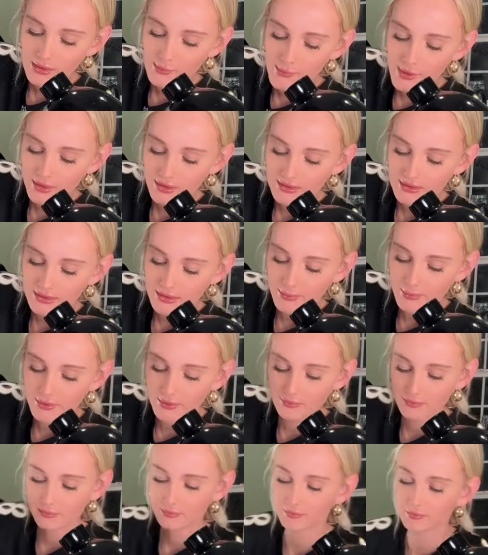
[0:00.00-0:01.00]
amount of cinnamon,
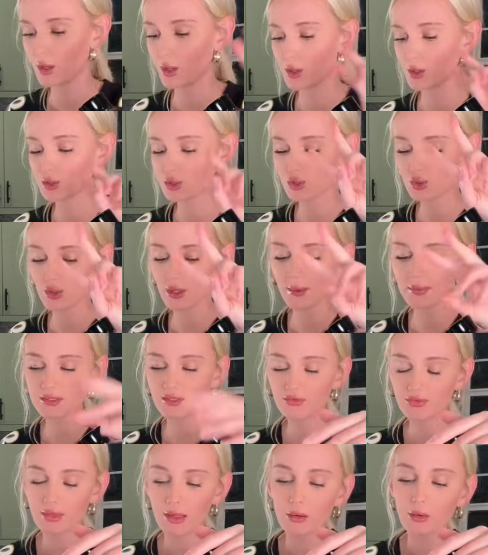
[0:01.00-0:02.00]
2 cups of
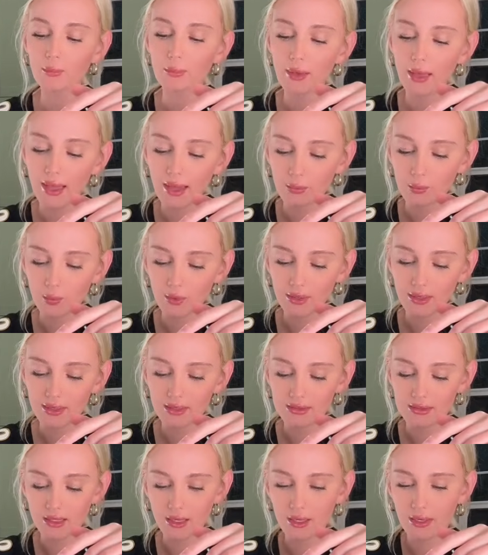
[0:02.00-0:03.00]
flour, but add 1 at a
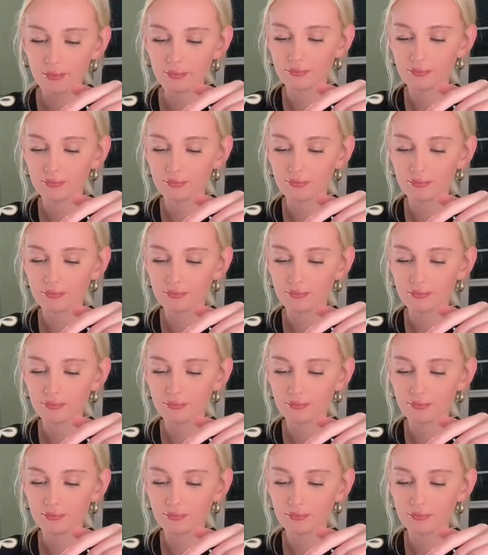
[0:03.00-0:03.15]
time.